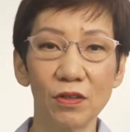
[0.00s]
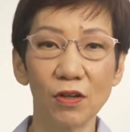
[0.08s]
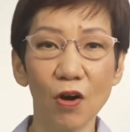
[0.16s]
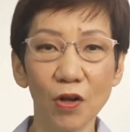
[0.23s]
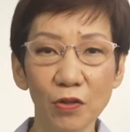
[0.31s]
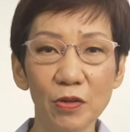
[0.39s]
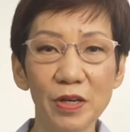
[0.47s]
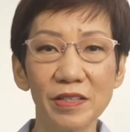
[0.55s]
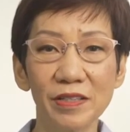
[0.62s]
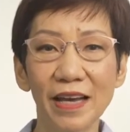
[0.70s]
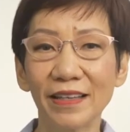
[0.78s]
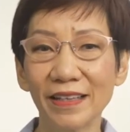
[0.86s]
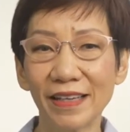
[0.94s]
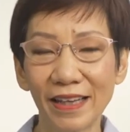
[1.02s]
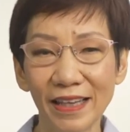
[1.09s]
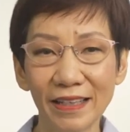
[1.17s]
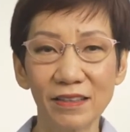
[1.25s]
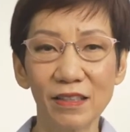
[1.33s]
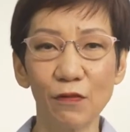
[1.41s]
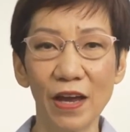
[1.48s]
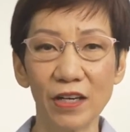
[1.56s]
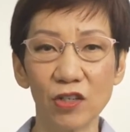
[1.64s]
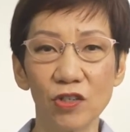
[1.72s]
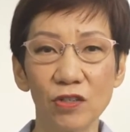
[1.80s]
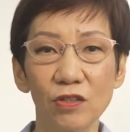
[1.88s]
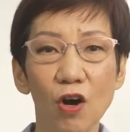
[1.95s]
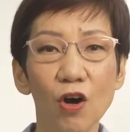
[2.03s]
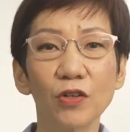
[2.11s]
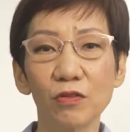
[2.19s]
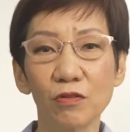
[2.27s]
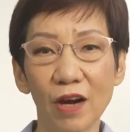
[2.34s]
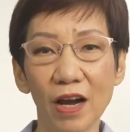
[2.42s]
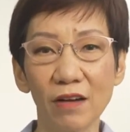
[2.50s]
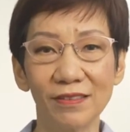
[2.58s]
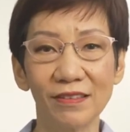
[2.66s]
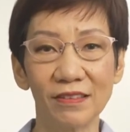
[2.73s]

concrete and collective action on the ground.